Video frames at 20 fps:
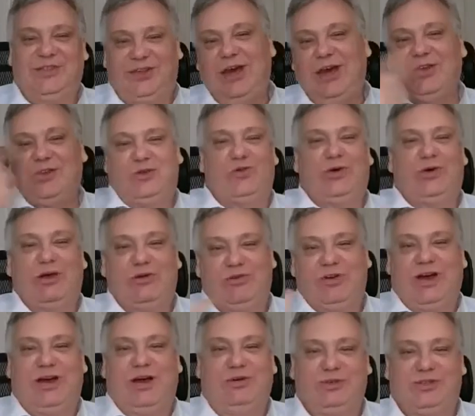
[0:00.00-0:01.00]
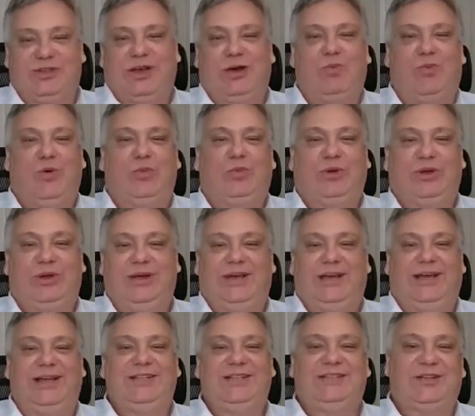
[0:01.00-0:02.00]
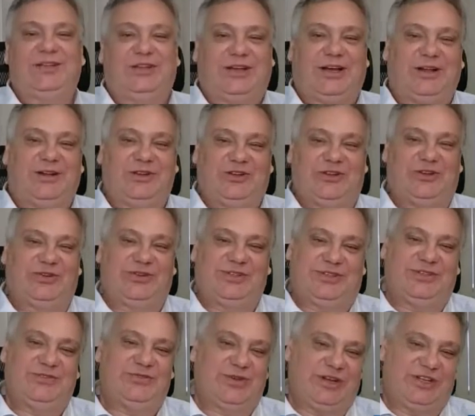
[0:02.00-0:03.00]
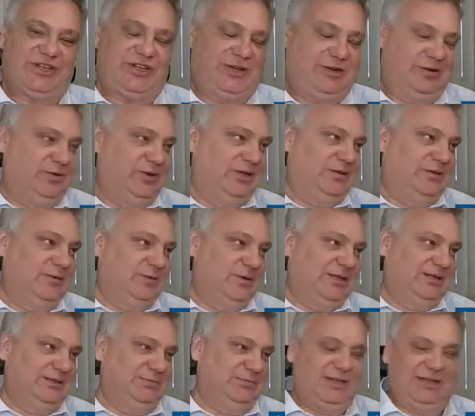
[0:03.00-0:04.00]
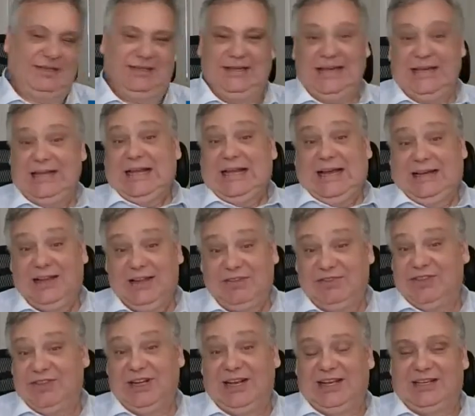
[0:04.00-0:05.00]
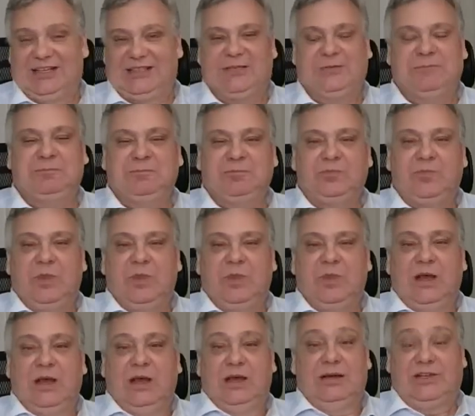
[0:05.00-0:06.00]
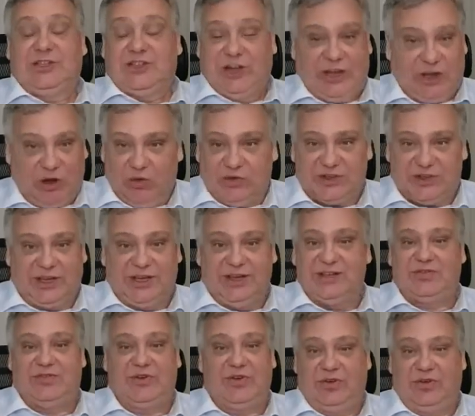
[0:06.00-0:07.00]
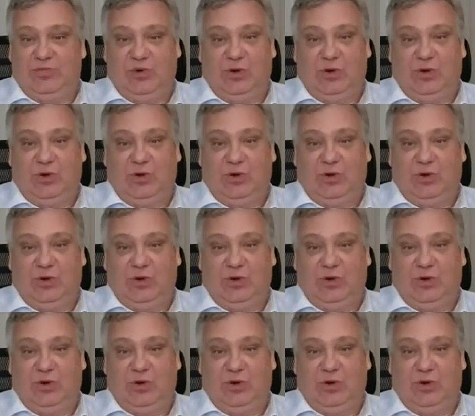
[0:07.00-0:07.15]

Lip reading: the other way around, how popular Indian culture is in Russia. Nevertheless, Tchaikovsky is very